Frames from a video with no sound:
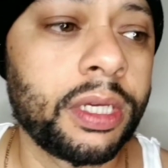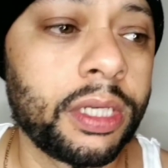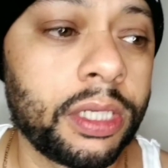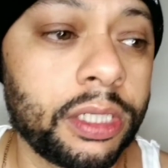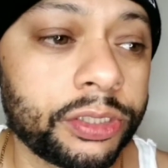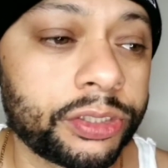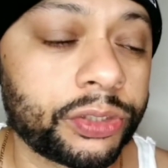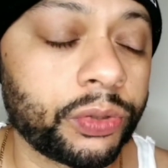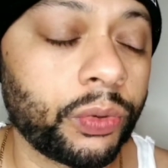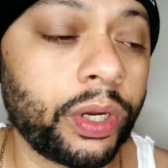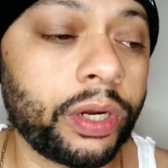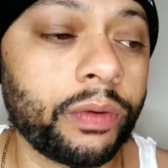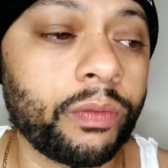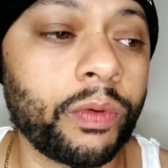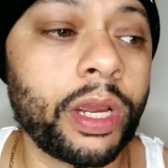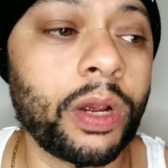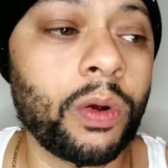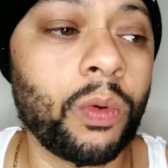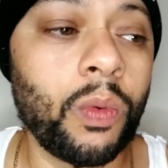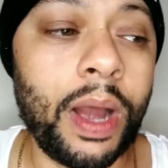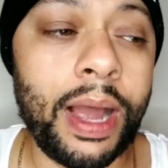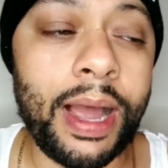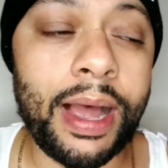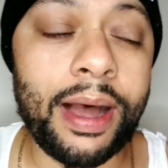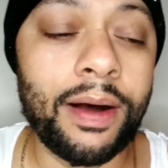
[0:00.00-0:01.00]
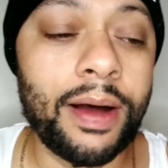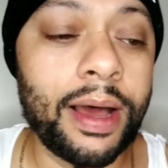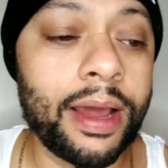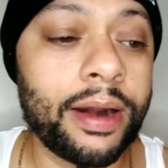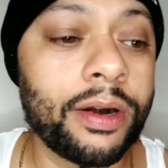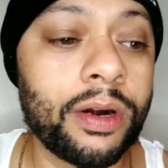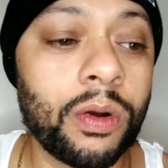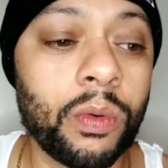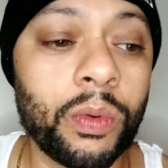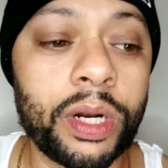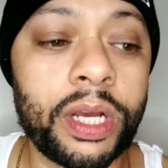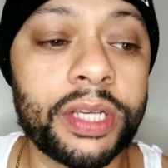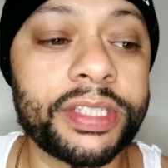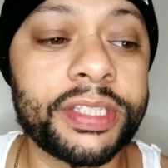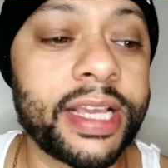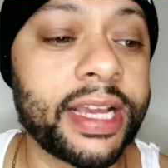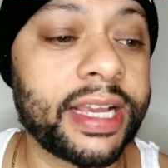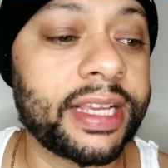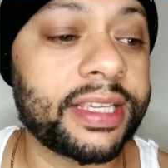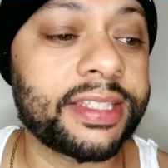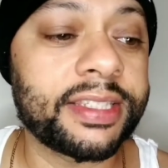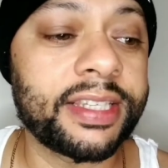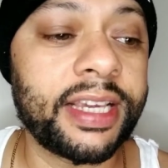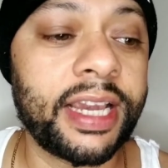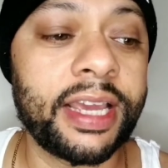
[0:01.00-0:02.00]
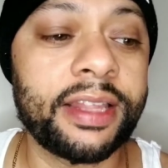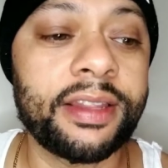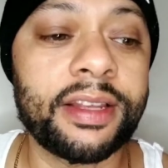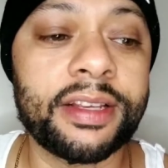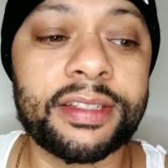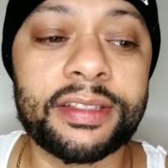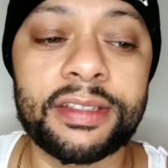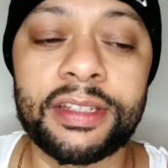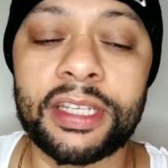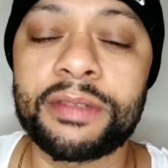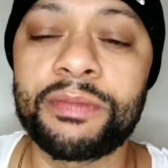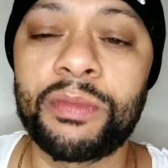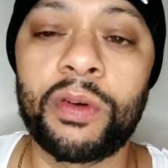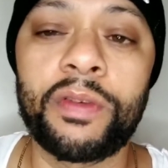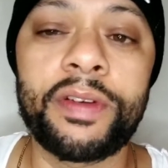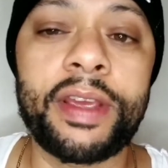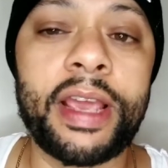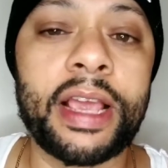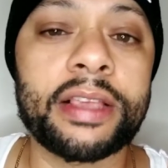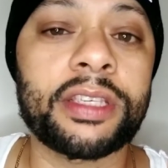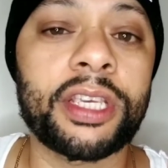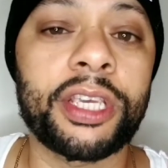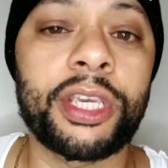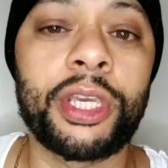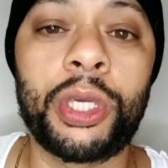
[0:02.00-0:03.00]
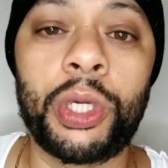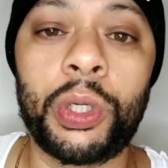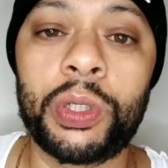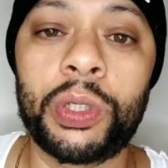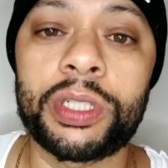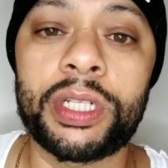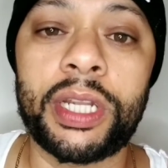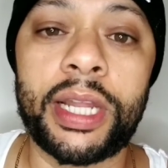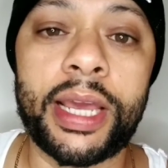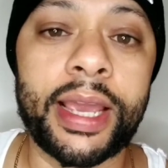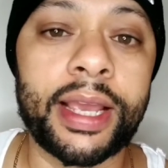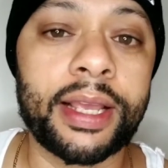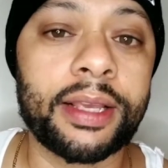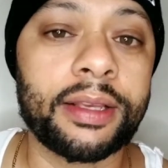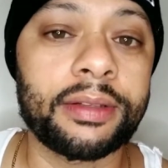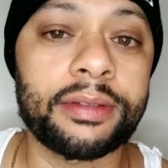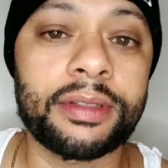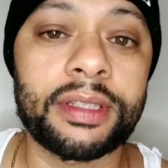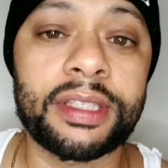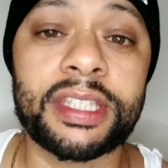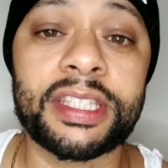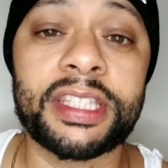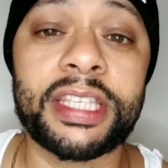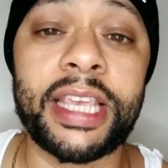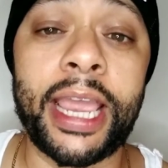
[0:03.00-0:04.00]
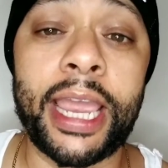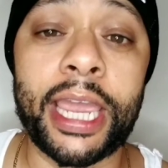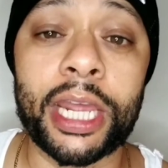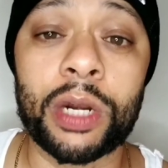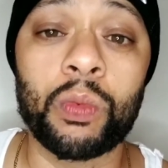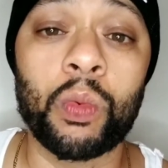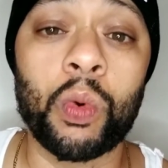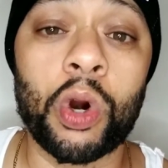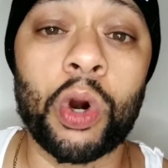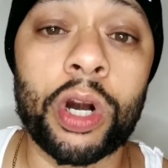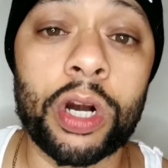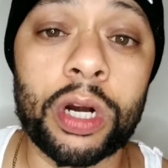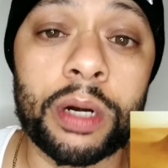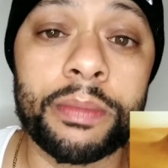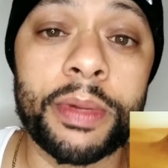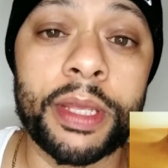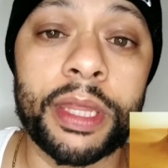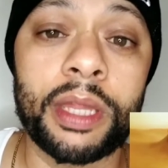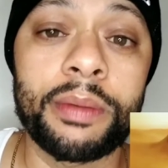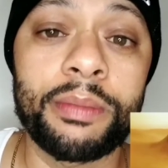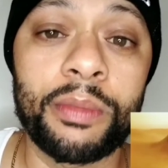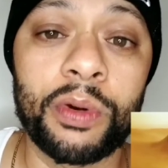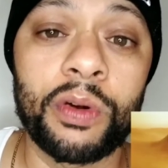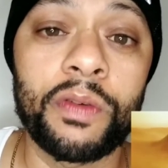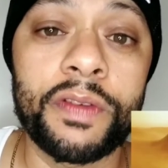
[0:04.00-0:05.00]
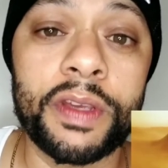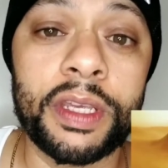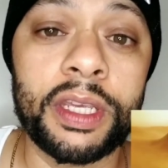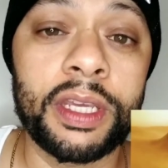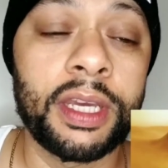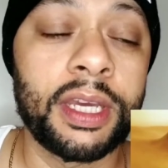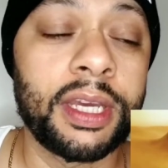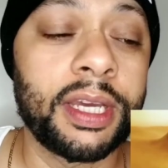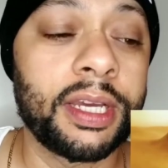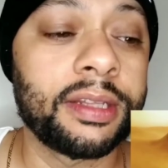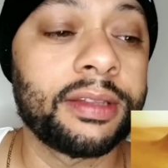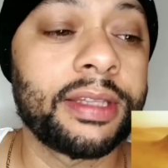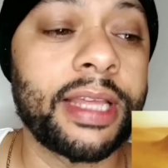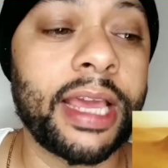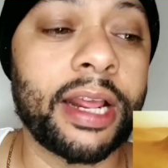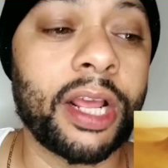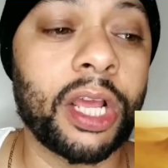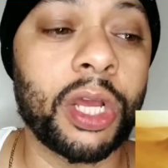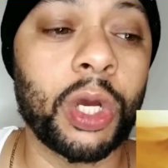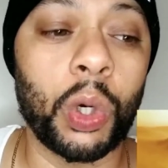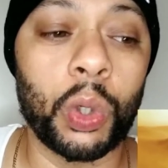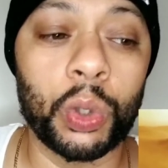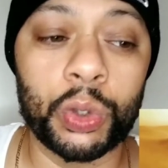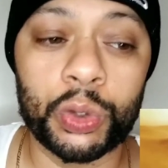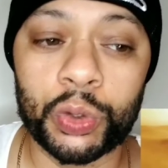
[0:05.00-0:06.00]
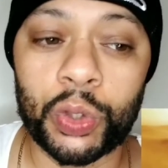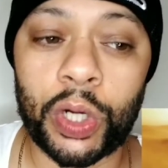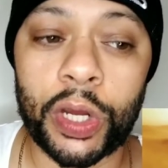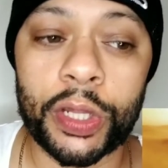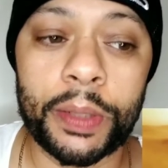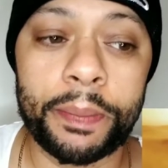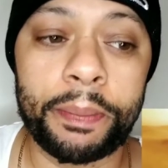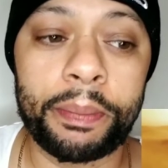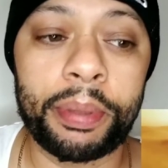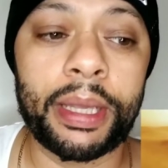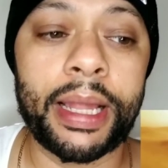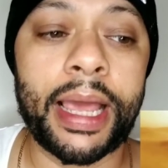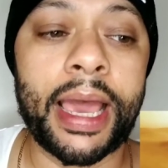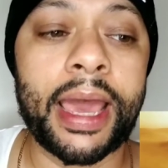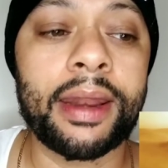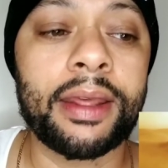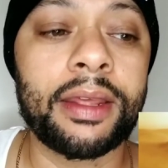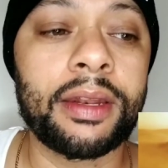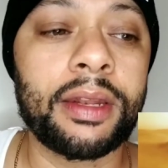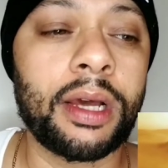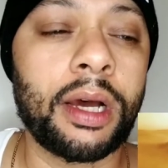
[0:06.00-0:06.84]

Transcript: So anyway, wow, I don't know what else I could say. This movie has a huge like sandworm in the movie that goes throughout the planet.